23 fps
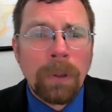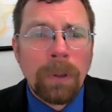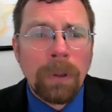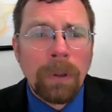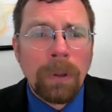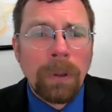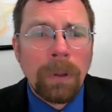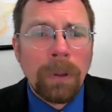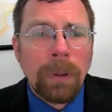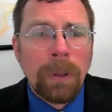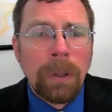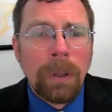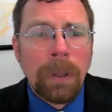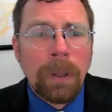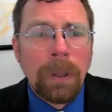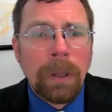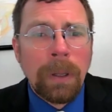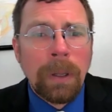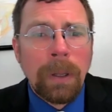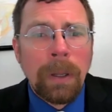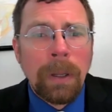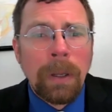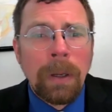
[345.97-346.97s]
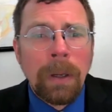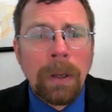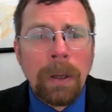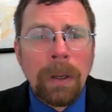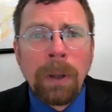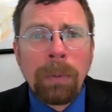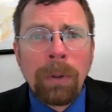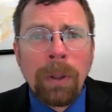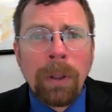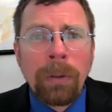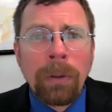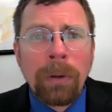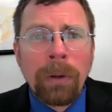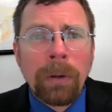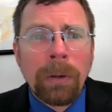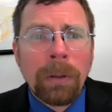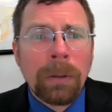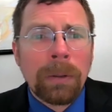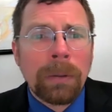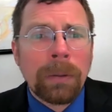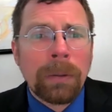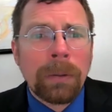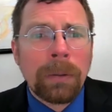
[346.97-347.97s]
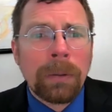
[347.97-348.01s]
A couple other